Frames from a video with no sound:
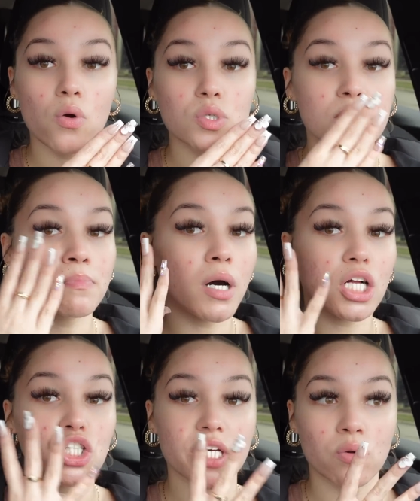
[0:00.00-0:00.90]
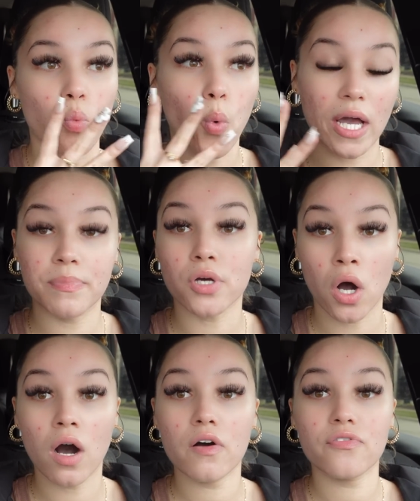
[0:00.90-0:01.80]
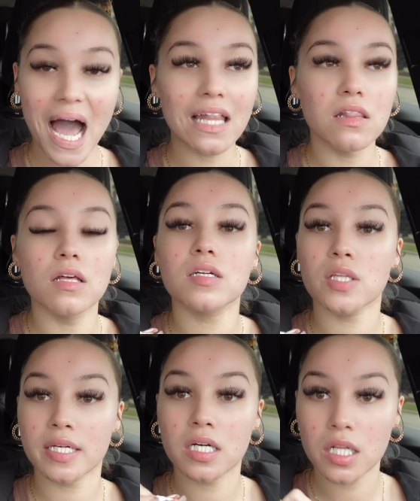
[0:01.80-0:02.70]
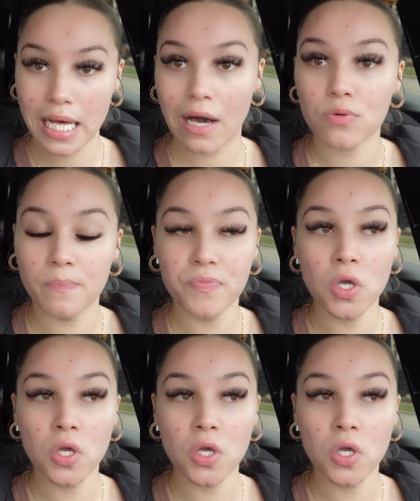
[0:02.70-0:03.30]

smudged and wiped off. I looked like a clown.